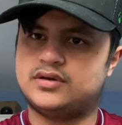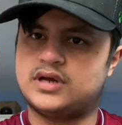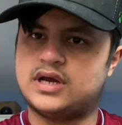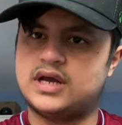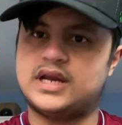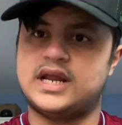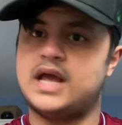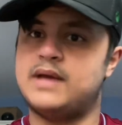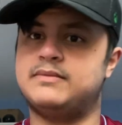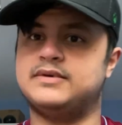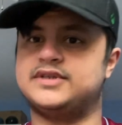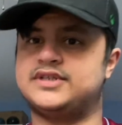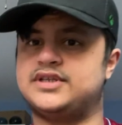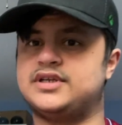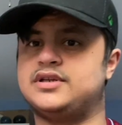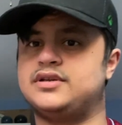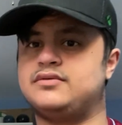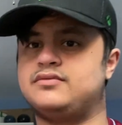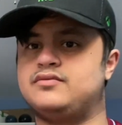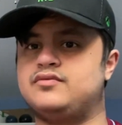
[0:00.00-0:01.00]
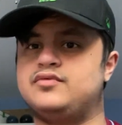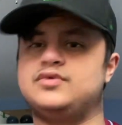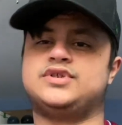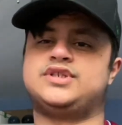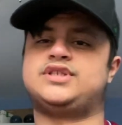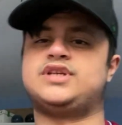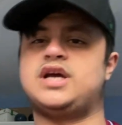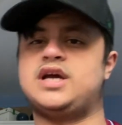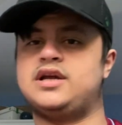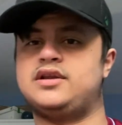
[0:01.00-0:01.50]
And Emerson was
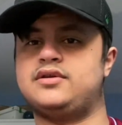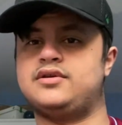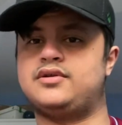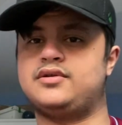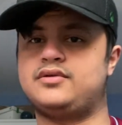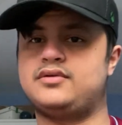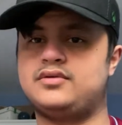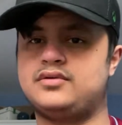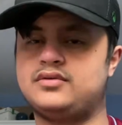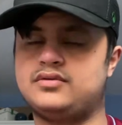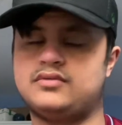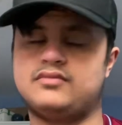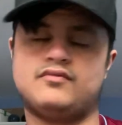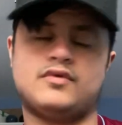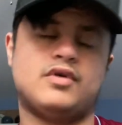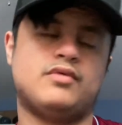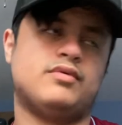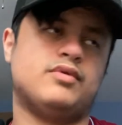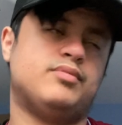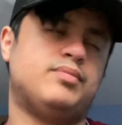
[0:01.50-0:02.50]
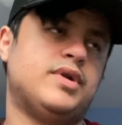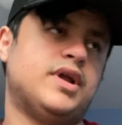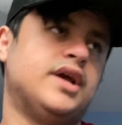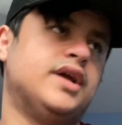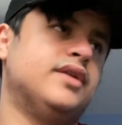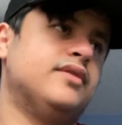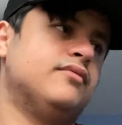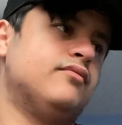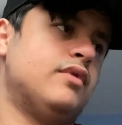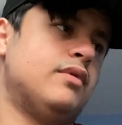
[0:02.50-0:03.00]
signed while we were
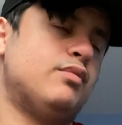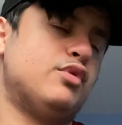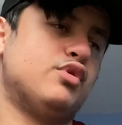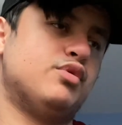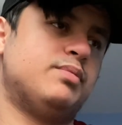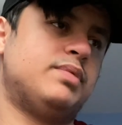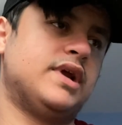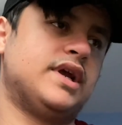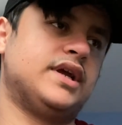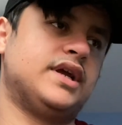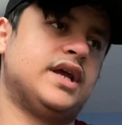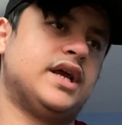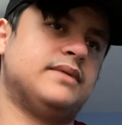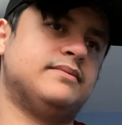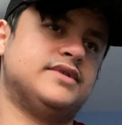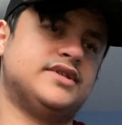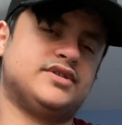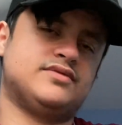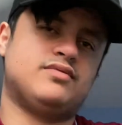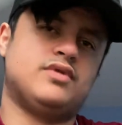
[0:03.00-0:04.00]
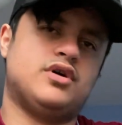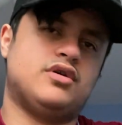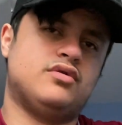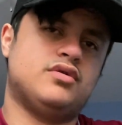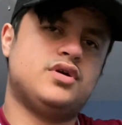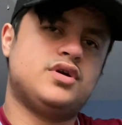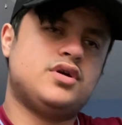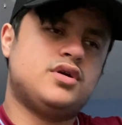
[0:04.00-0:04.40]
playing, when we were playing games as well.